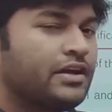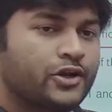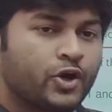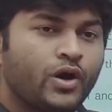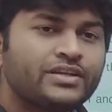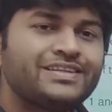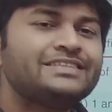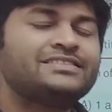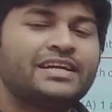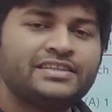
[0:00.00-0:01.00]
not the
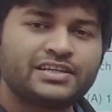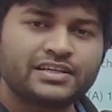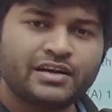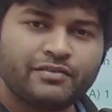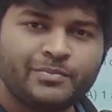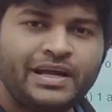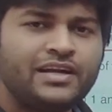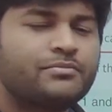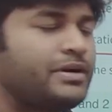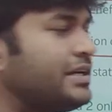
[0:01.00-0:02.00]
center
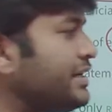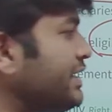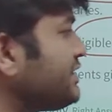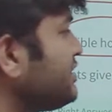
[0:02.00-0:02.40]
government but it is